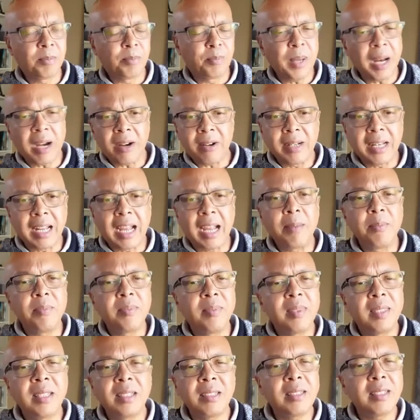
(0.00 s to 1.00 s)

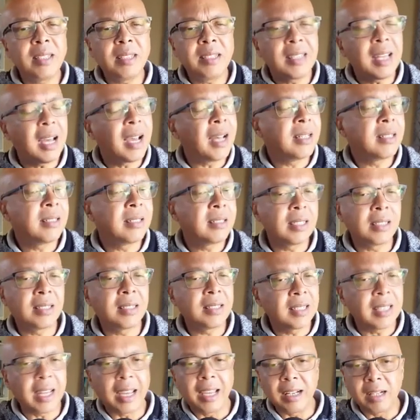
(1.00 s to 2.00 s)
paradigm, this is
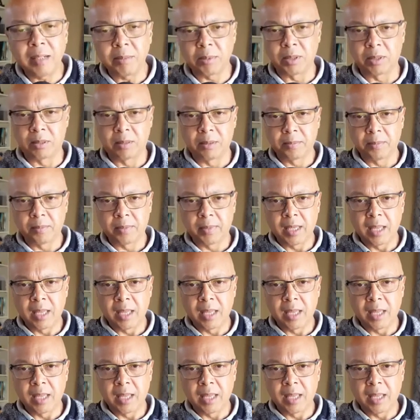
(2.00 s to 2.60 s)
unsustainable.